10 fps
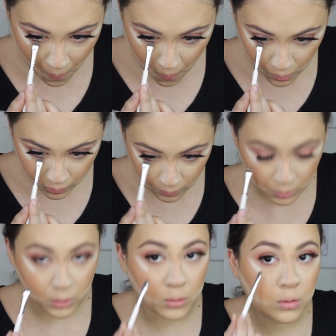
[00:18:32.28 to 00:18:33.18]
on the
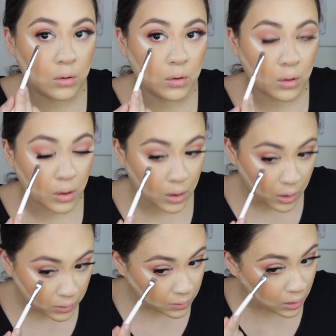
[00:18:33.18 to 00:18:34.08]
middle
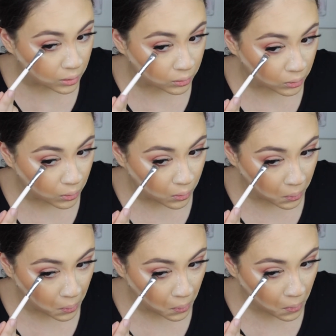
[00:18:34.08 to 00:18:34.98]
and the outer corner.